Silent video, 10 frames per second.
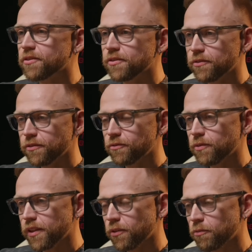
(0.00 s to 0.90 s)

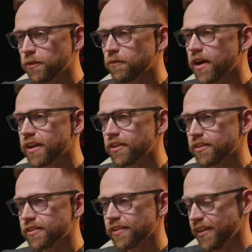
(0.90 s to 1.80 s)
with
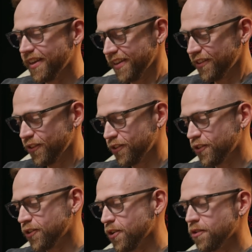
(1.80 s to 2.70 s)
fighters, like
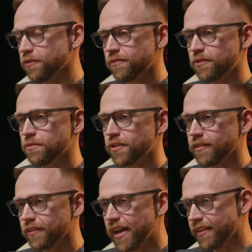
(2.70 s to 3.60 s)
you're known from
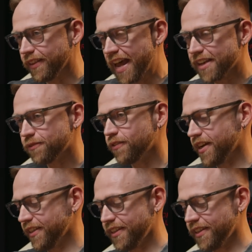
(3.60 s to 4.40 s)
your last fight,